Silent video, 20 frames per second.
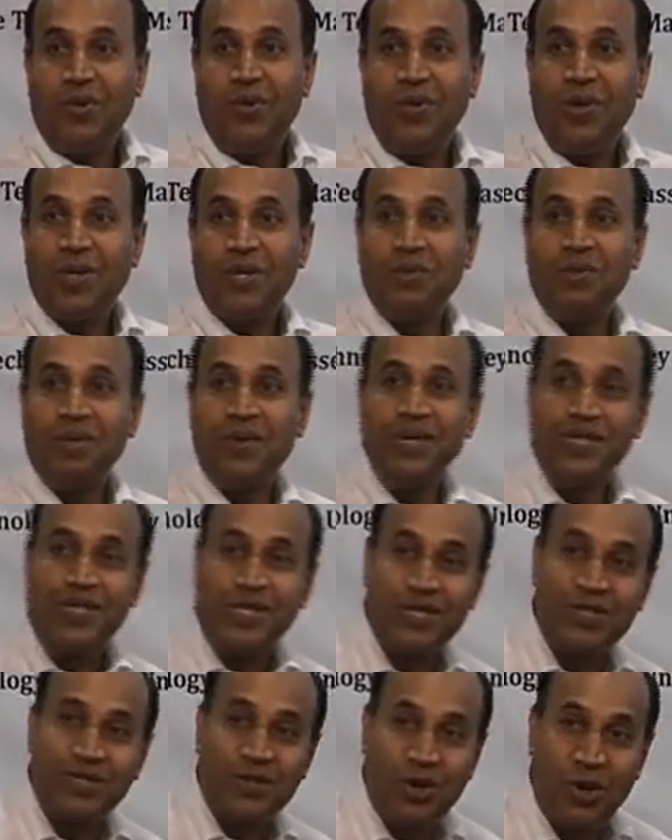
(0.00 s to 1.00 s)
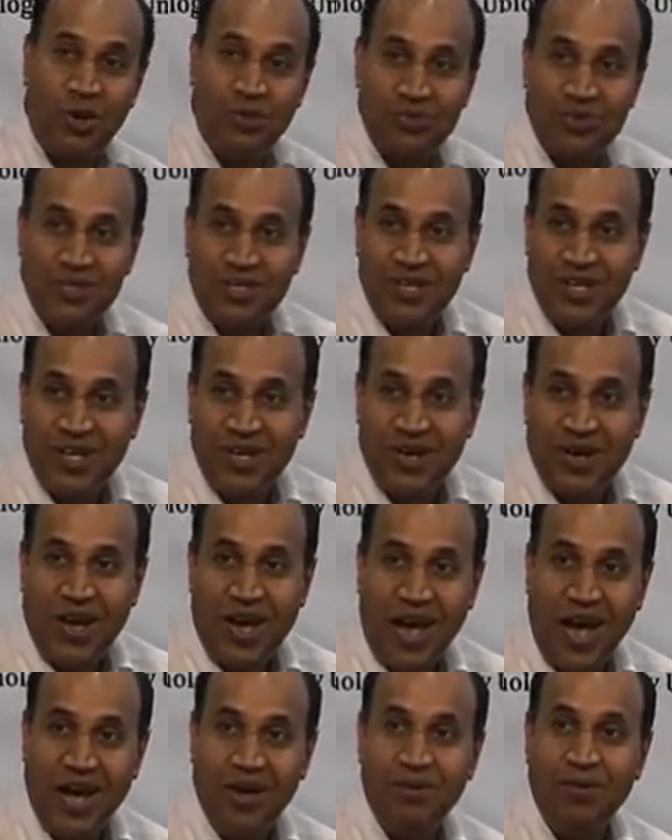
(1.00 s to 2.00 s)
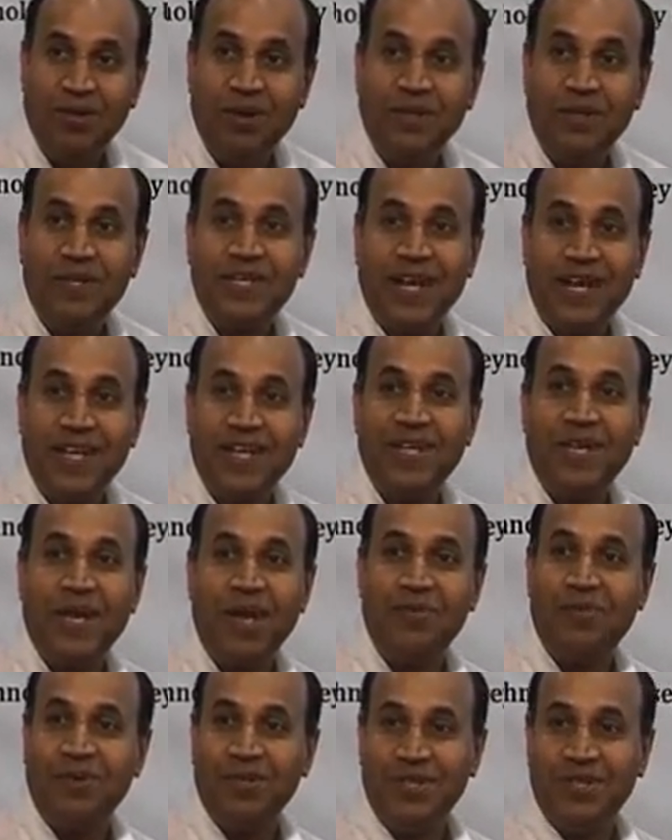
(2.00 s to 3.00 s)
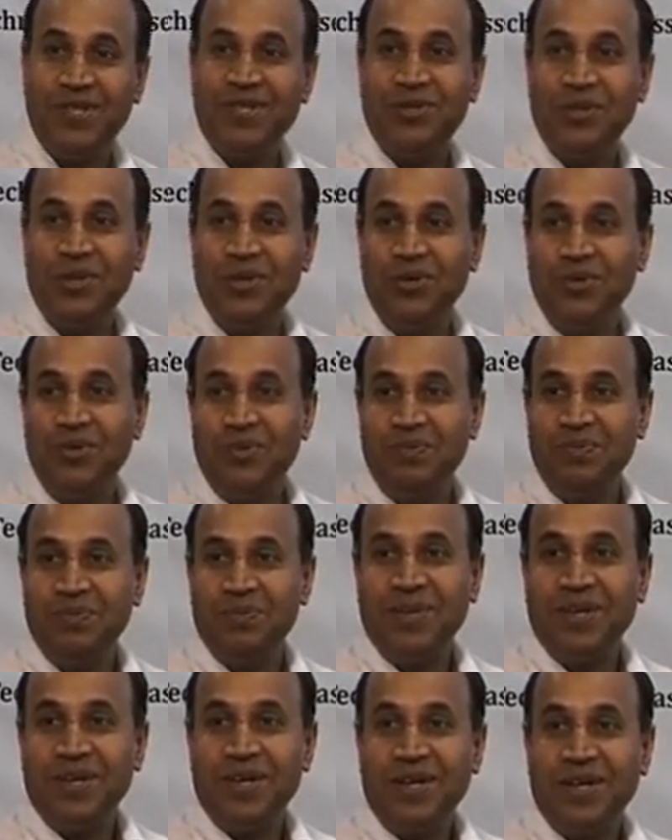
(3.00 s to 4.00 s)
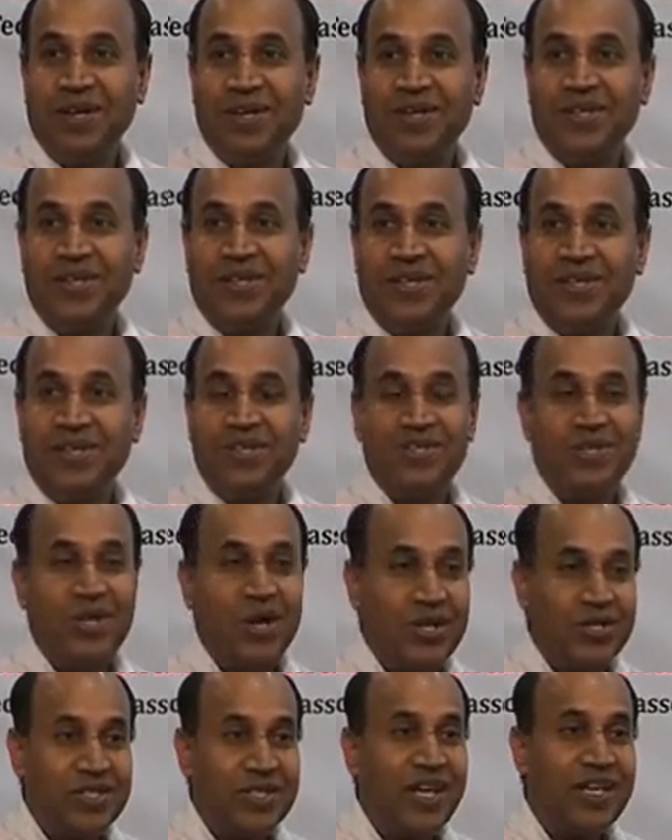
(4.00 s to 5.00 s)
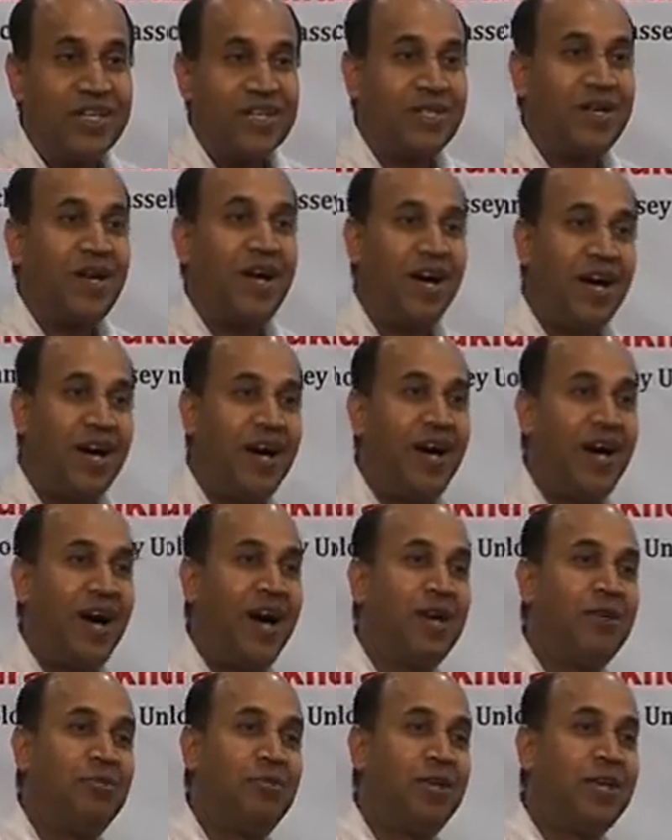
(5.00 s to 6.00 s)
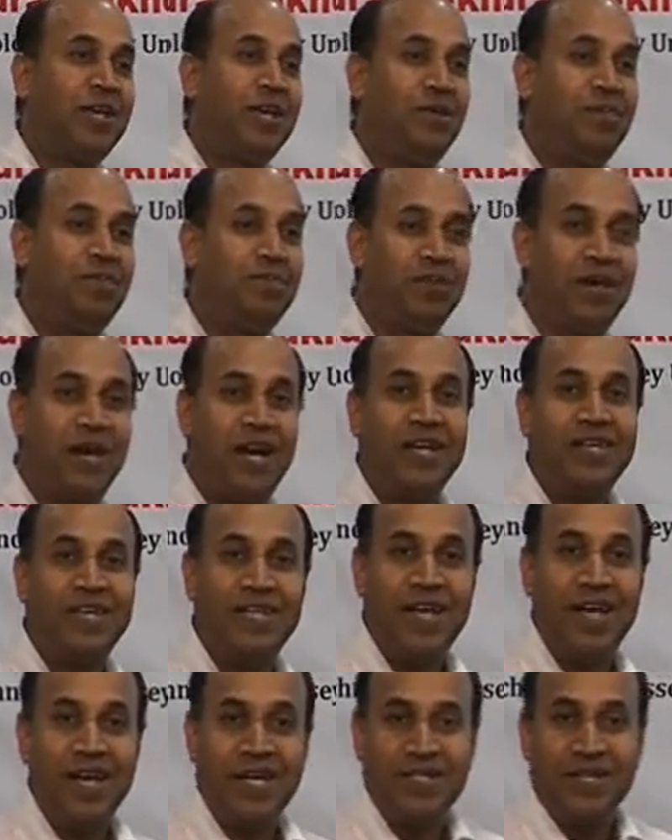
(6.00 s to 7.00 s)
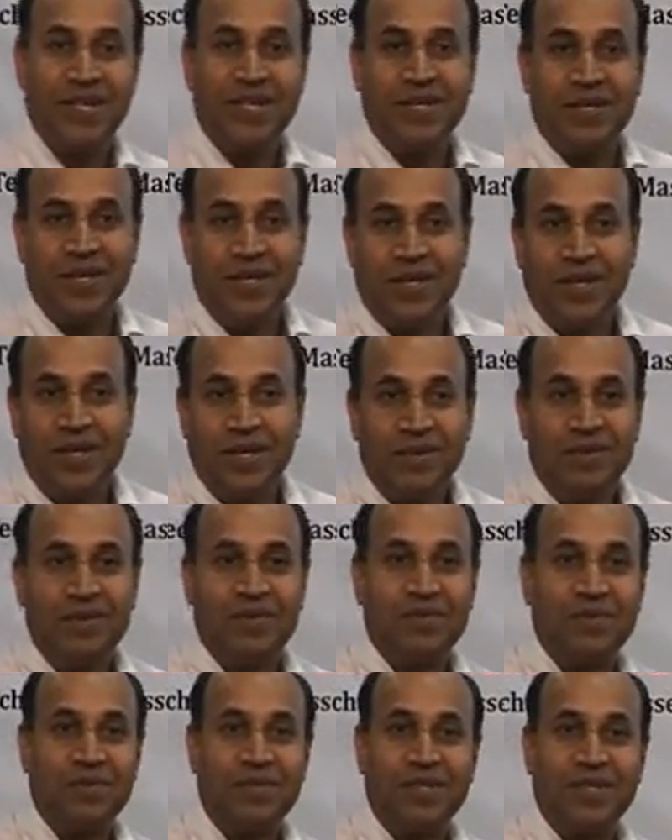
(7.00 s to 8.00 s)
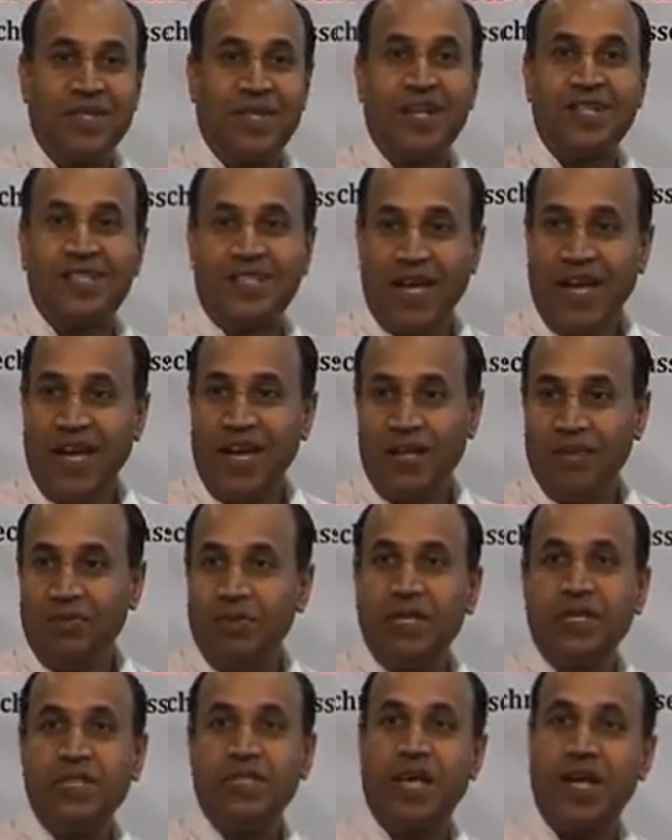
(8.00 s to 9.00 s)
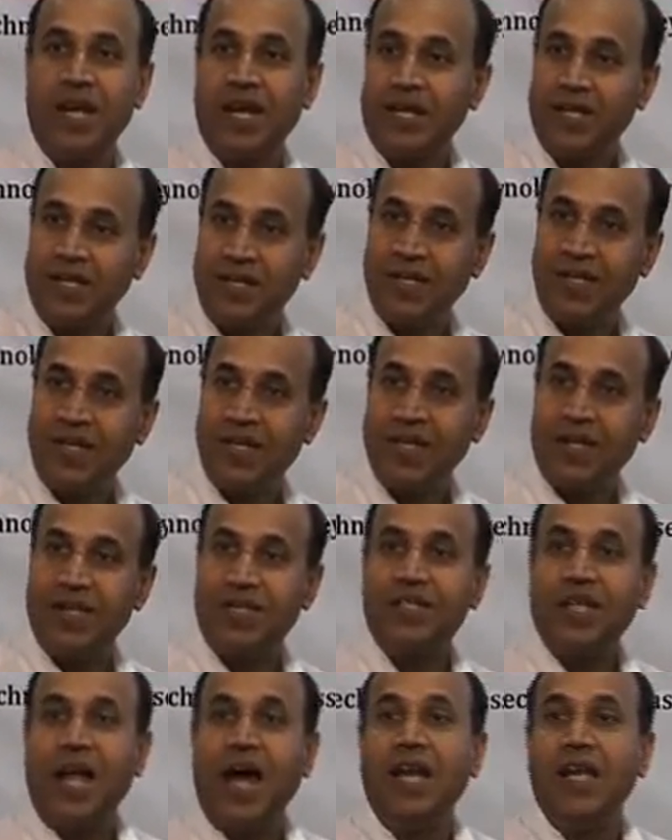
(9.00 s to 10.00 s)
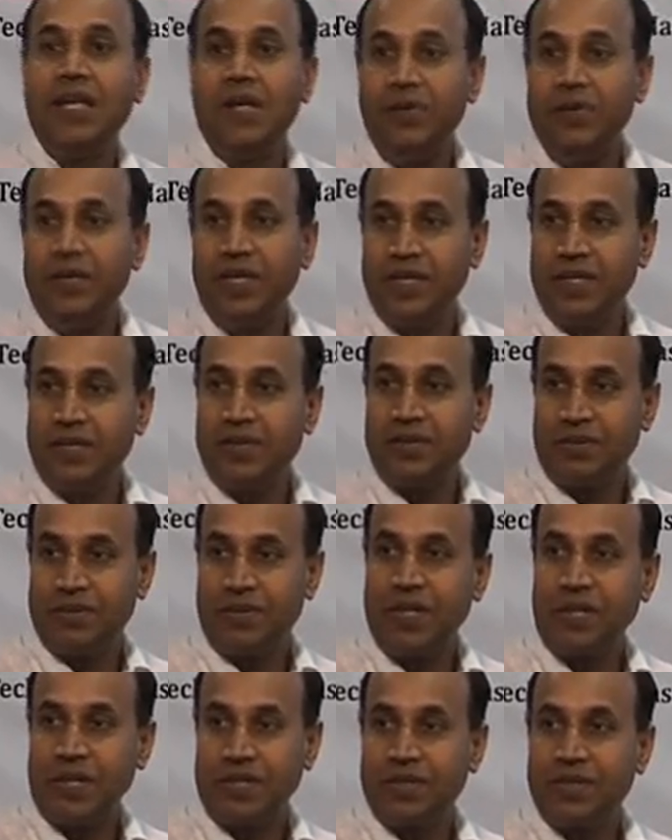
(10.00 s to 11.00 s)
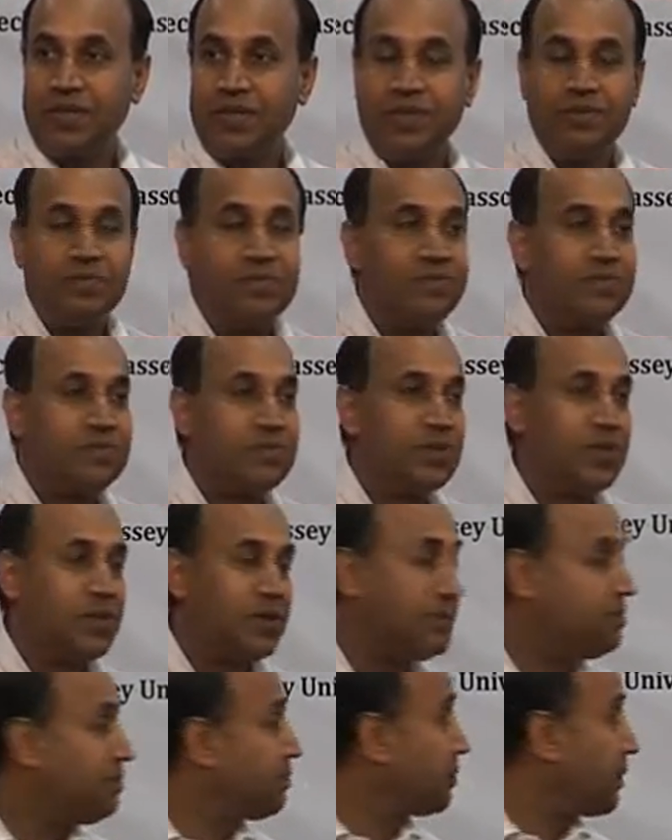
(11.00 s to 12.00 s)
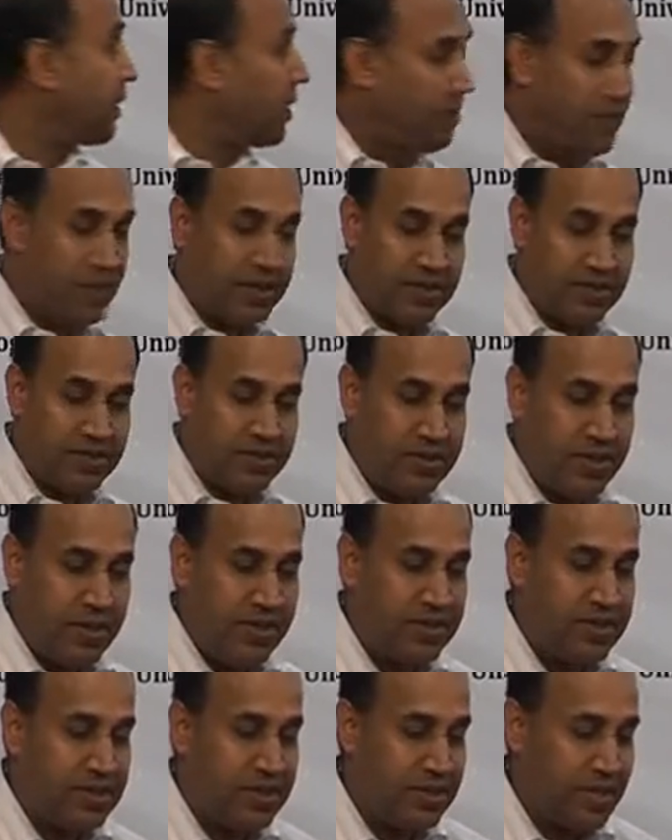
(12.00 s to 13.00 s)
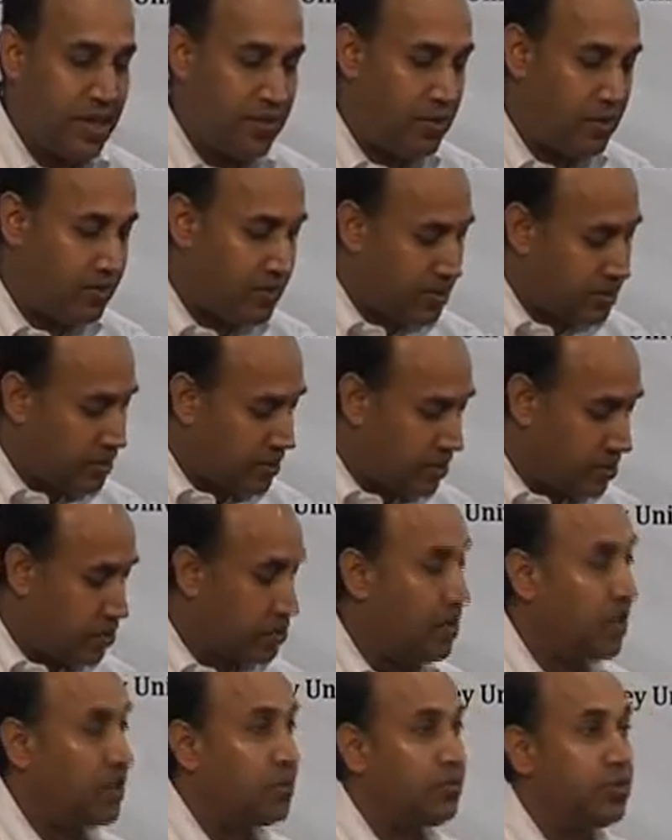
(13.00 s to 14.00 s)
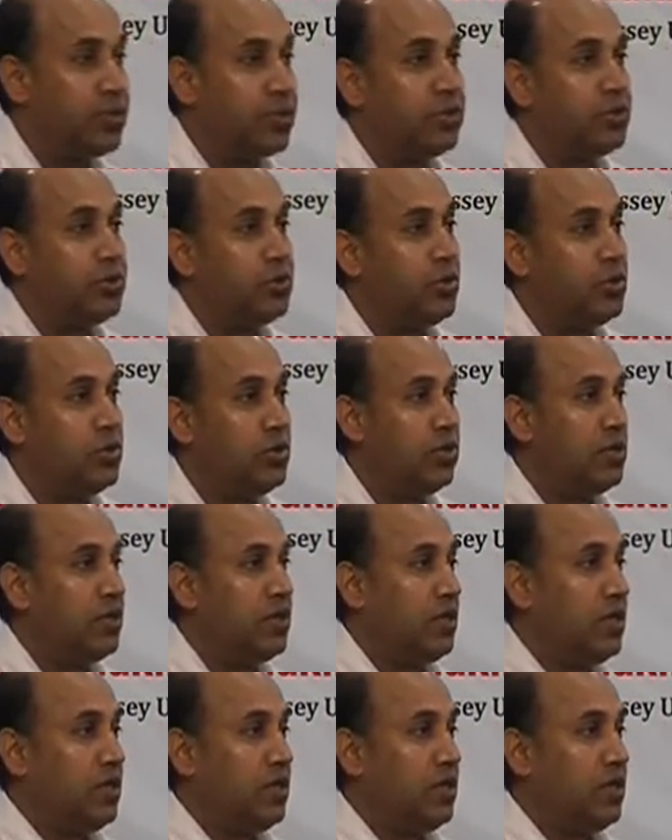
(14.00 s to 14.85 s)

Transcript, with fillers: whatever research scopes I will be telling everything to you is not that I will give the ideas and that is the end because there are it is unlimited things no. So, but let us see some of the things what we could do